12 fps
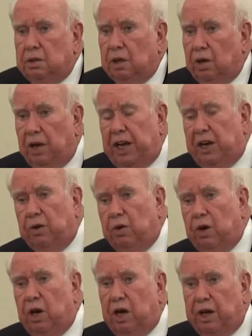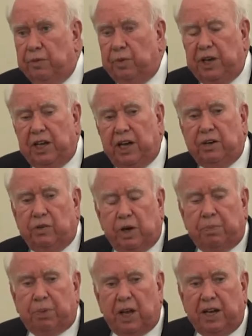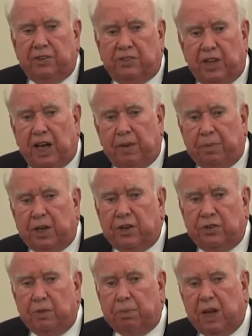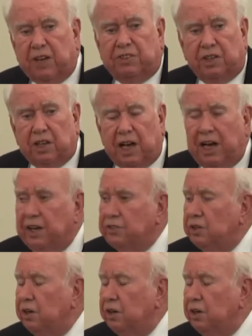Later on, we had to replace that because the plexiglass,